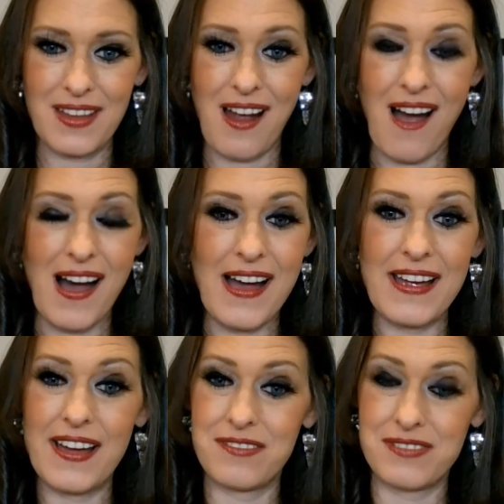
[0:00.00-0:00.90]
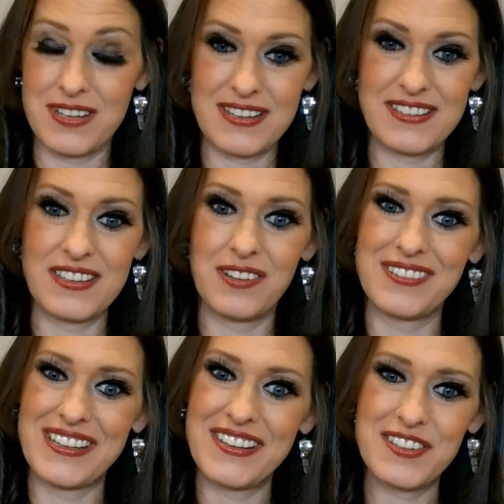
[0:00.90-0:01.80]
I have not delved
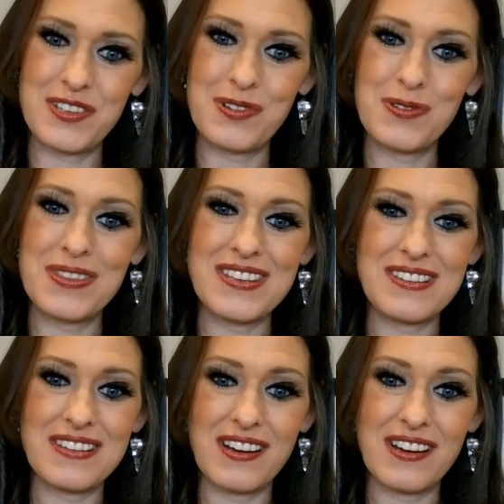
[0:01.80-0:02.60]
into the